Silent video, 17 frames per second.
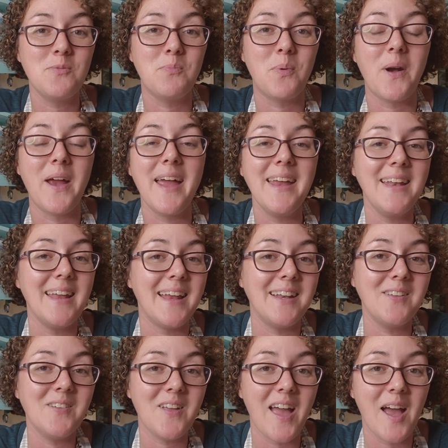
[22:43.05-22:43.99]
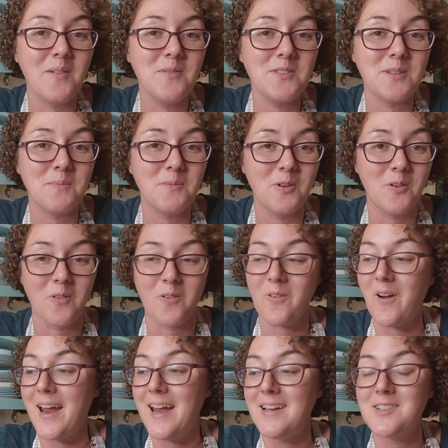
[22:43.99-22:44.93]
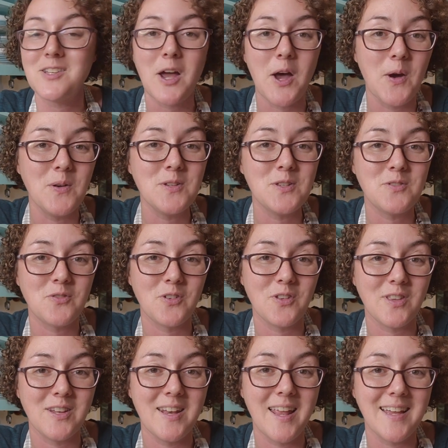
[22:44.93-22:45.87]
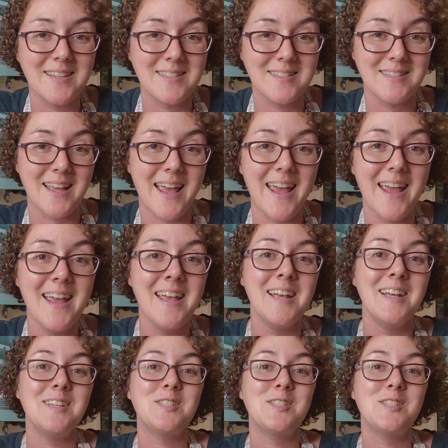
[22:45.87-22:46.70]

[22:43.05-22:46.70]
of bread and you'll have some great toast for the next day,